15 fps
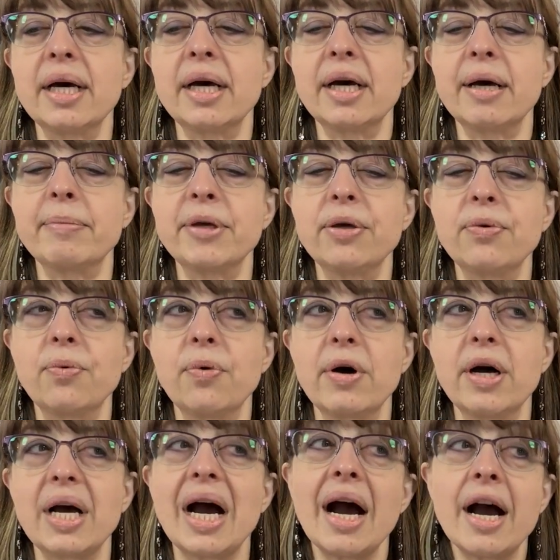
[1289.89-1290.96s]

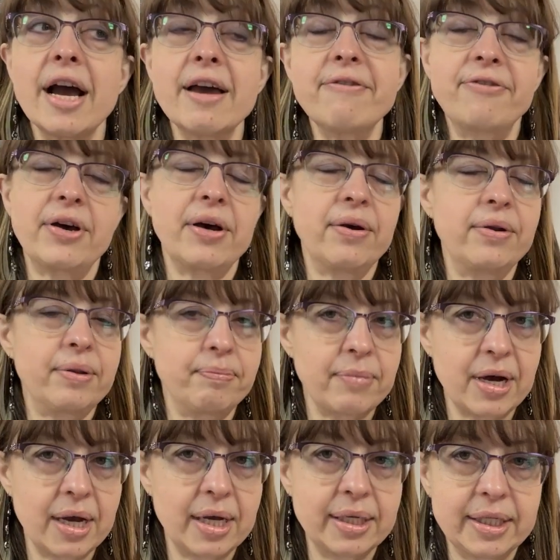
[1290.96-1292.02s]
I found
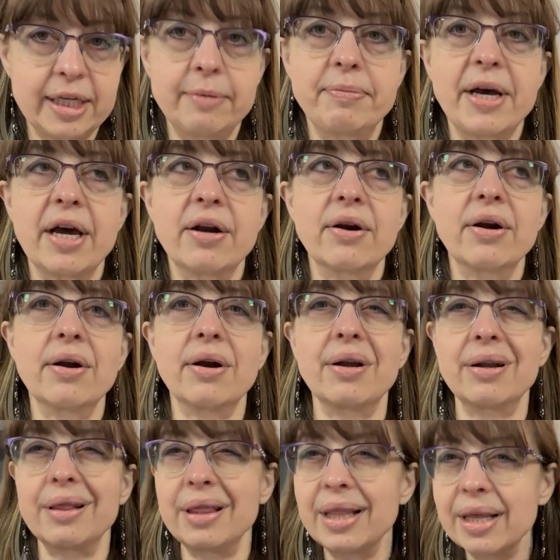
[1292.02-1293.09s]
mine did better on
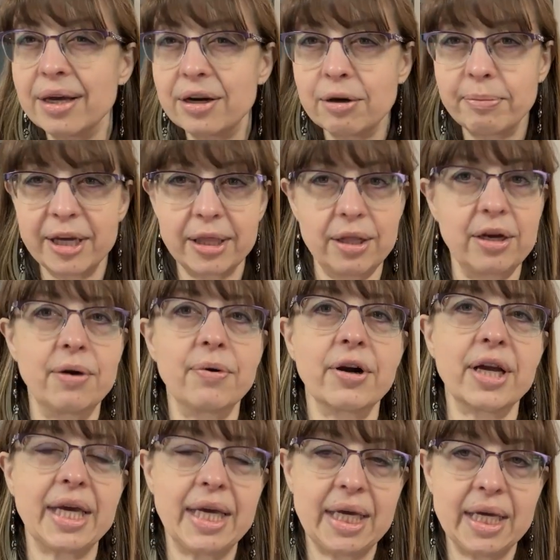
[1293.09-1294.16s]
a little bit lower
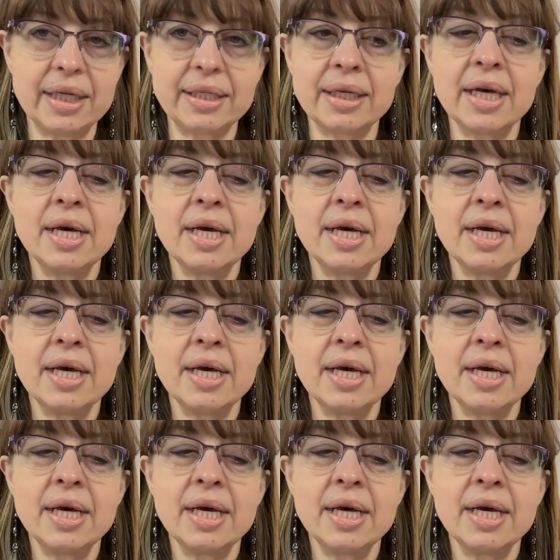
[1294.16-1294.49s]
heat